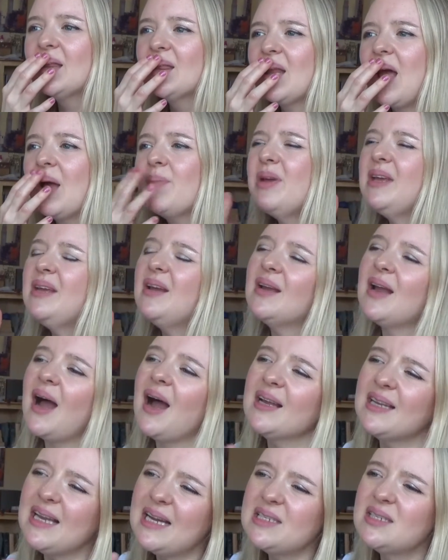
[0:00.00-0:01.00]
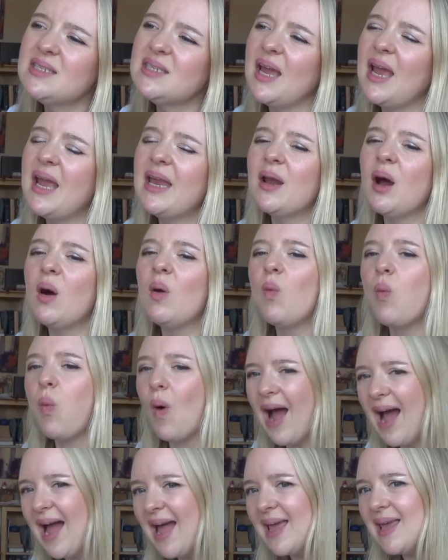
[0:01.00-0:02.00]
I mean, I guess in a
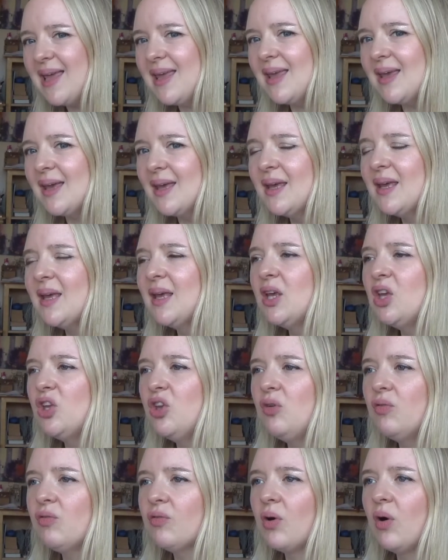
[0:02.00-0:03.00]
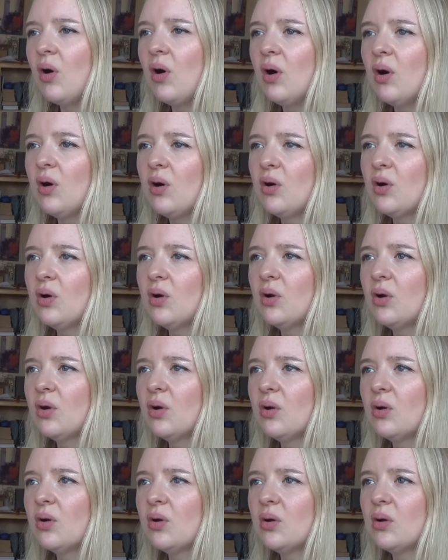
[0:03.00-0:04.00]
way, you've got
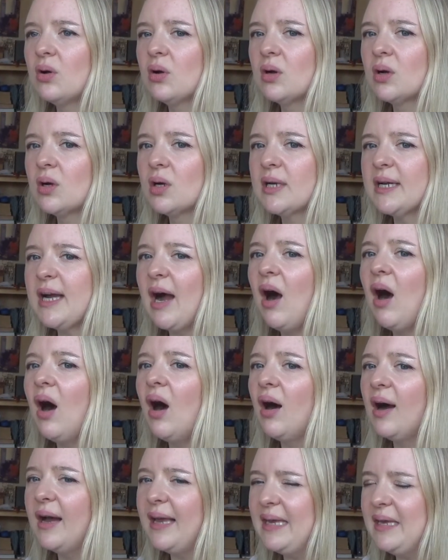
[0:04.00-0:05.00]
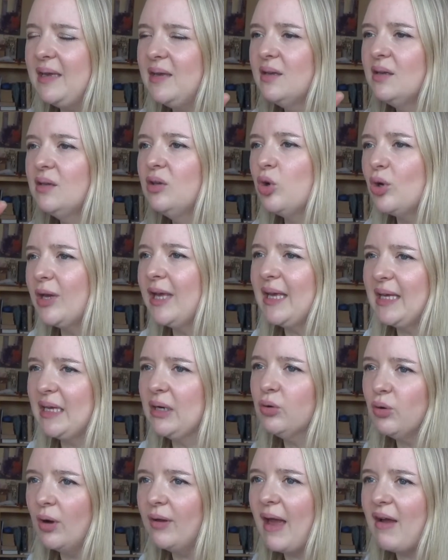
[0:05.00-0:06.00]
Kai looking at
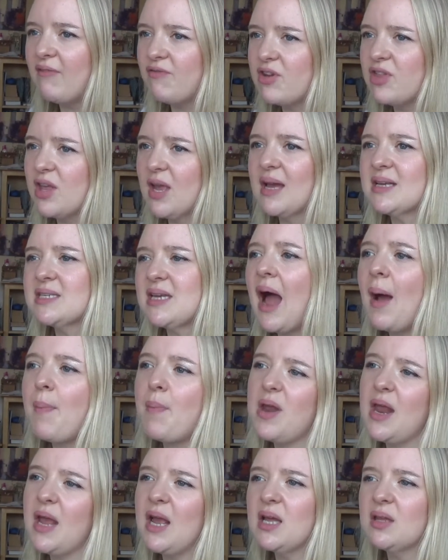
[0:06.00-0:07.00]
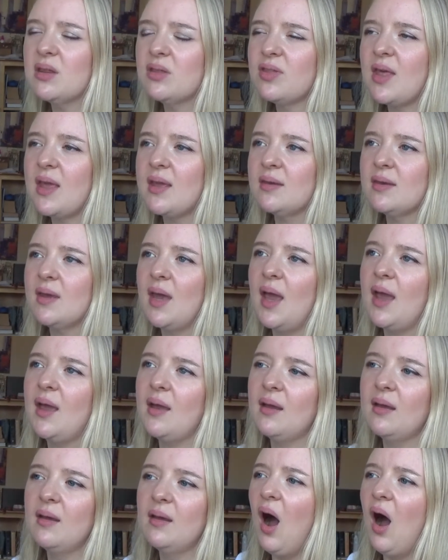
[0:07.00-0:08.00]
what everything that's happening and thinking,
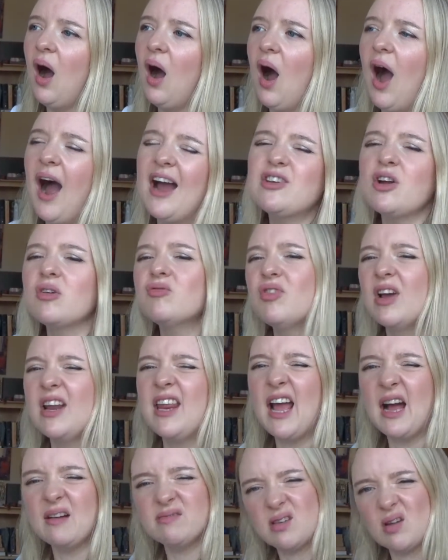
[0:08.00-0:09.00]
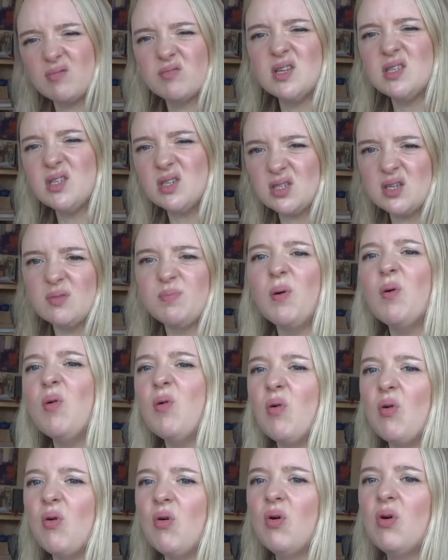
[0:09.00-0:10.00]
I don't really have something to
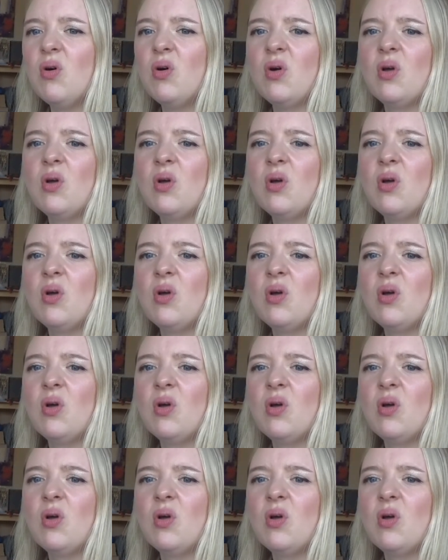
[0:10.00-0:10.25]
support